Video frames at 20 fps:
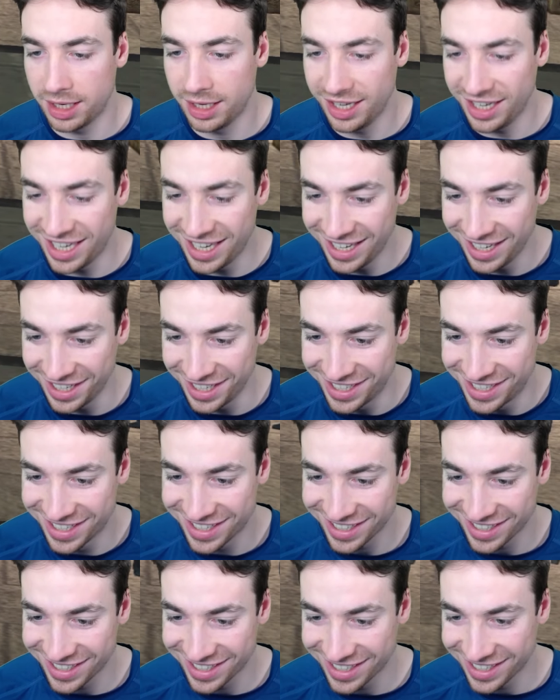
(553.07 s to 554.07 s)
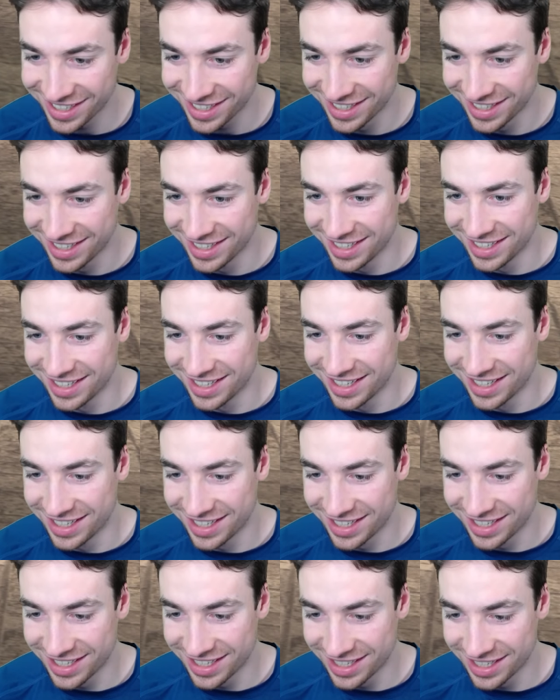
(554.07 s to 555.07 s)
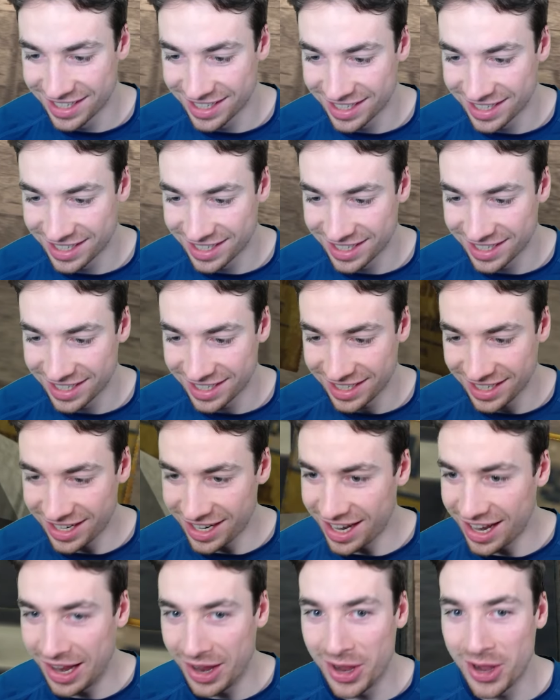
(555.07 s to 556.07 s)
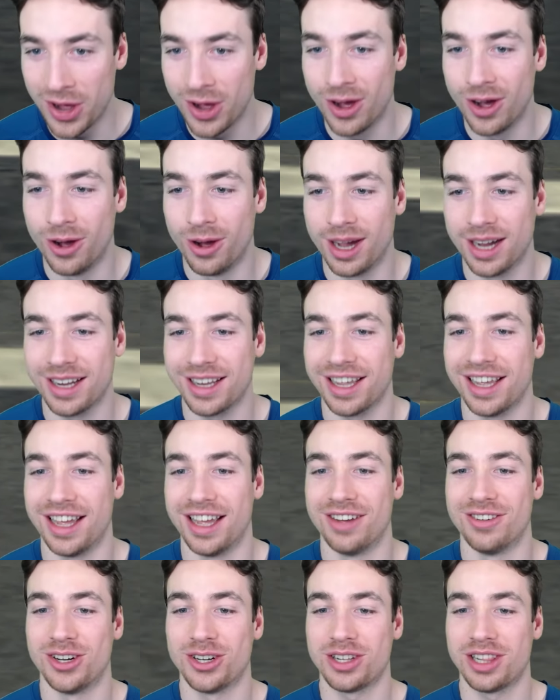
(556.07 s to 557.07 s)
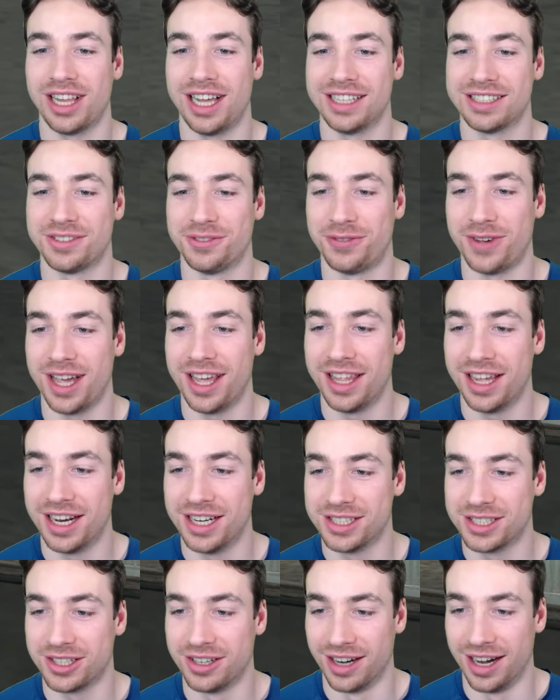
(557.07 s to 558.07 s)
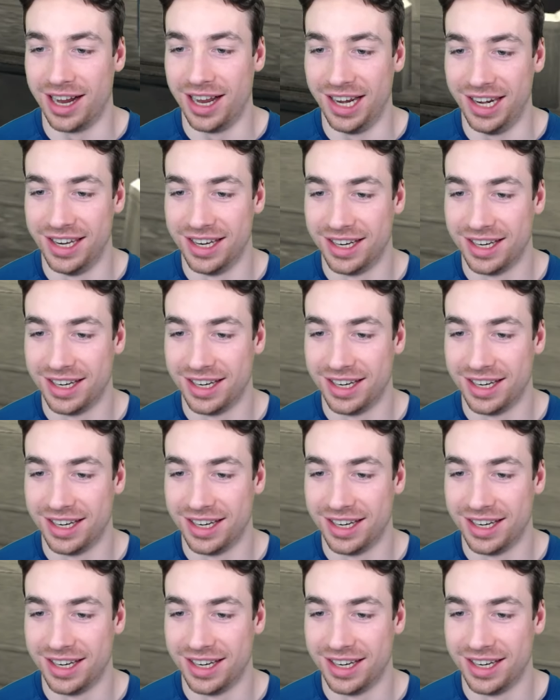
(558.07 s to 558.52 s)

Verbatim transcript: speed. yeah! Oh, okay. We'll classify that as a grind.